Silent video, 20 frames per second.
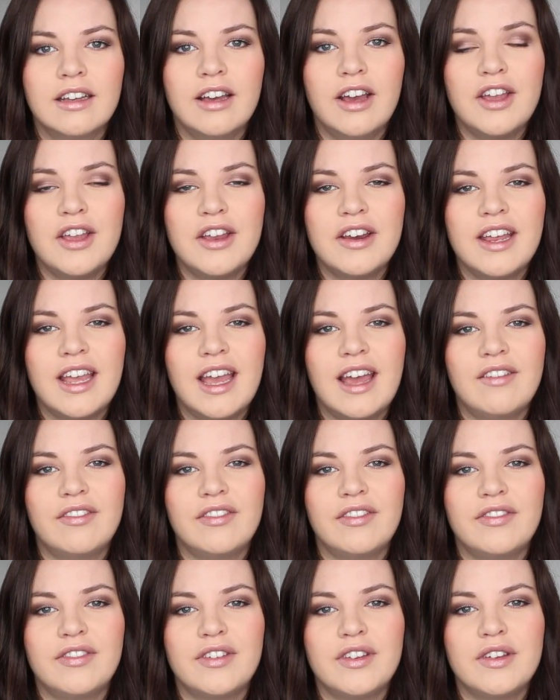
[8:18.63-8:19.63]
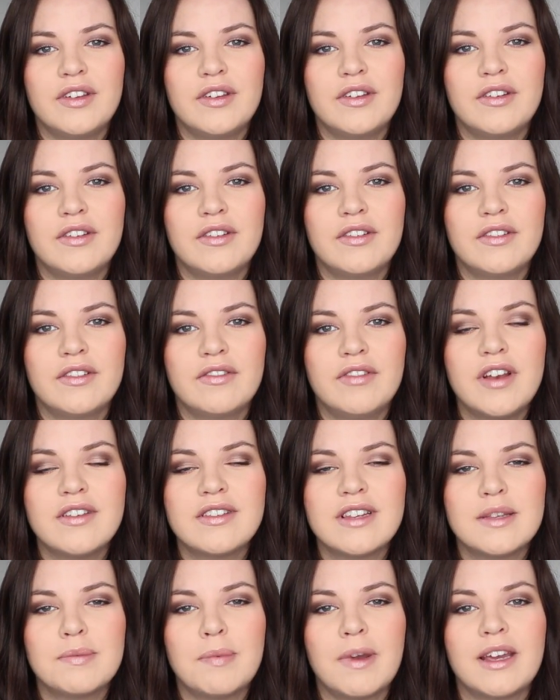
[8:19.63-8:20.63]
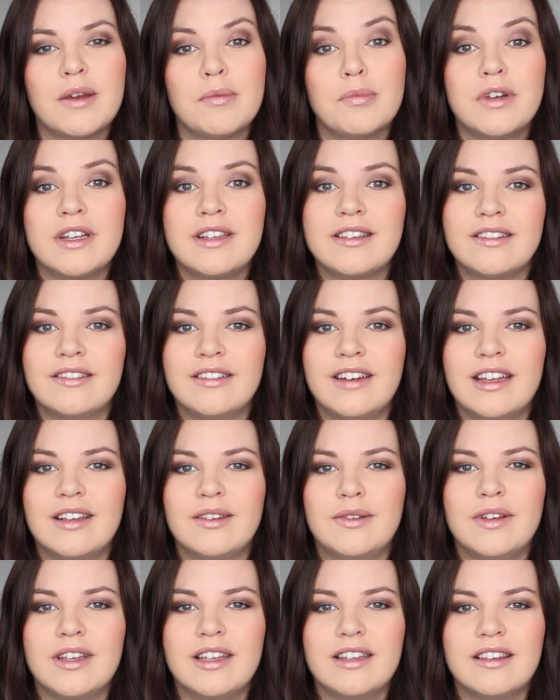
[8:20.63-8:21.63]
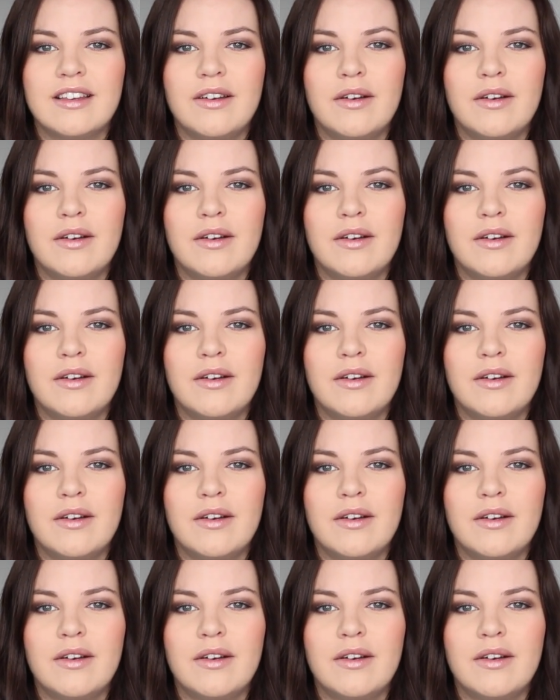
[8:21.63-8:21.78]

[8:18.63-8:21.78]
I only have a few, Rosalie's back at preschool next week,